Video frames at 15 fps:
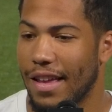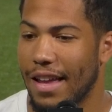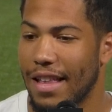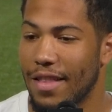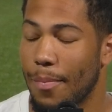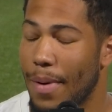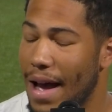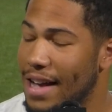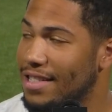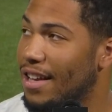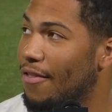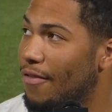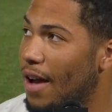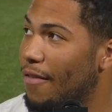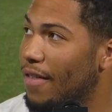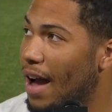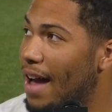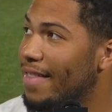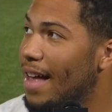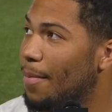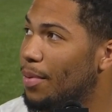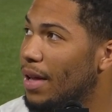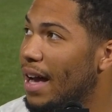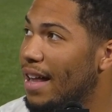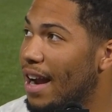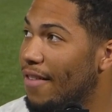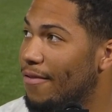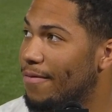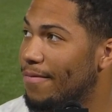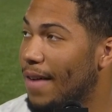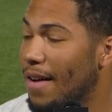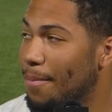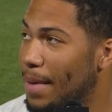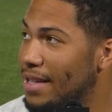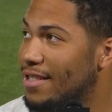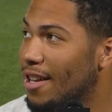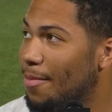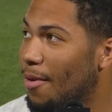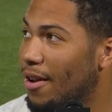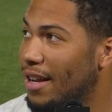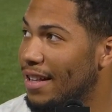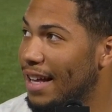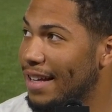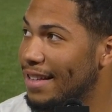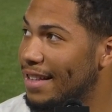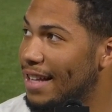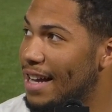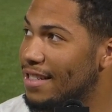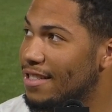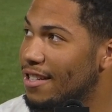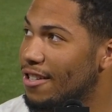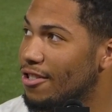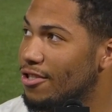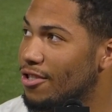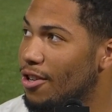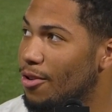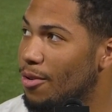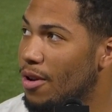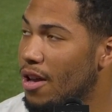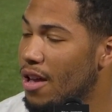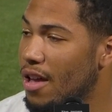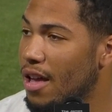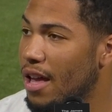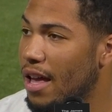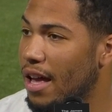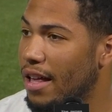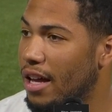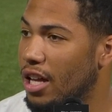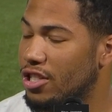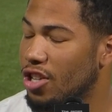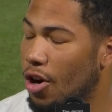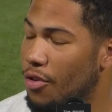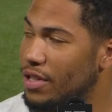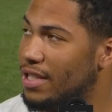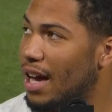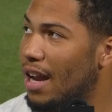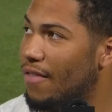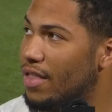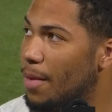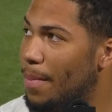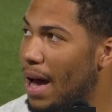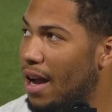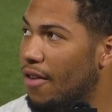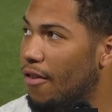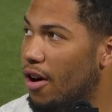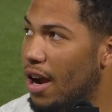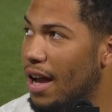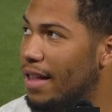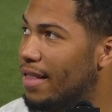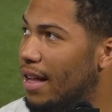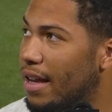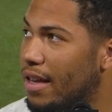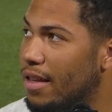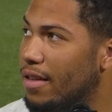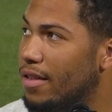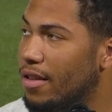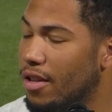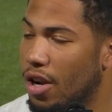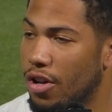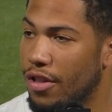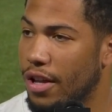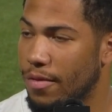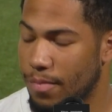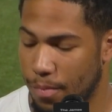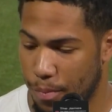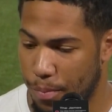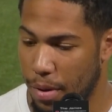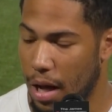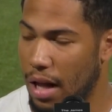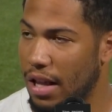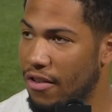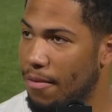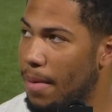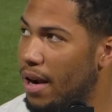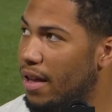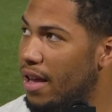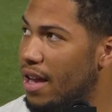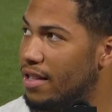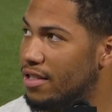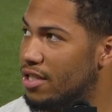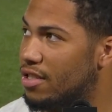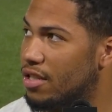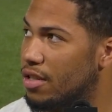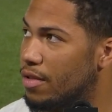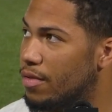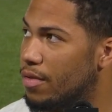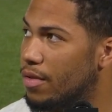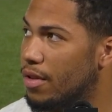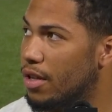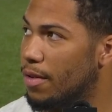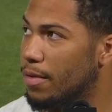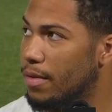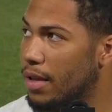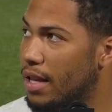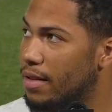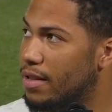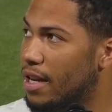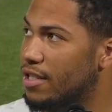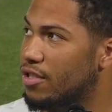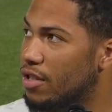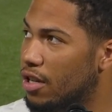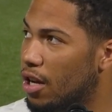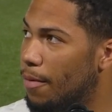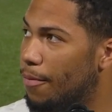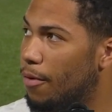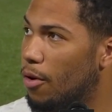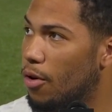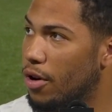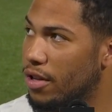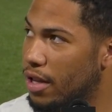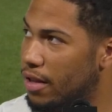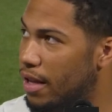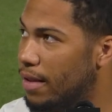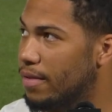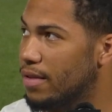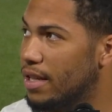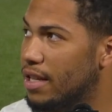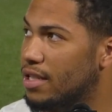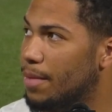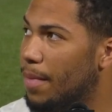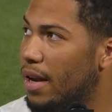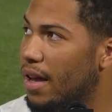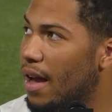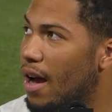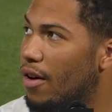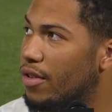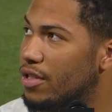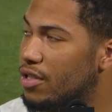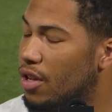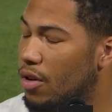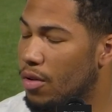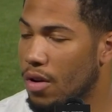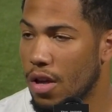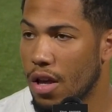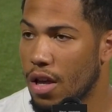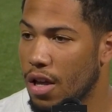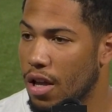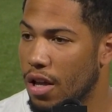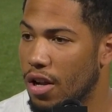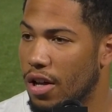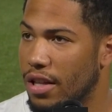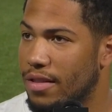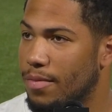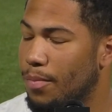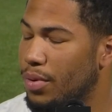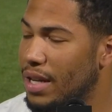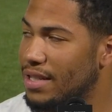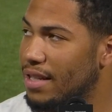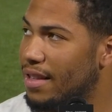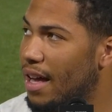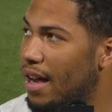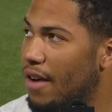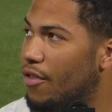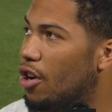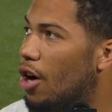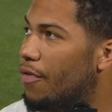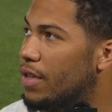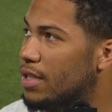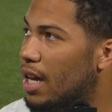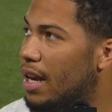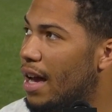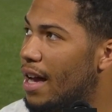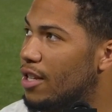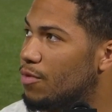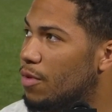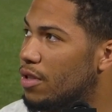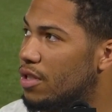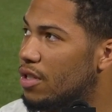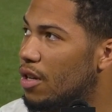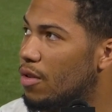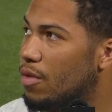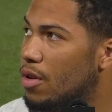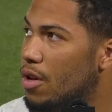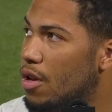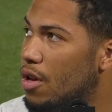in the past I've gotten that play, and I've messed up on it like last year, so it's always kind of in the back of our head. Like, you know, they pile everybody in just to, you know, entice you to come forward, and then they leak somebody out, and so, you know, it plays like that. Every offense kind of has one, so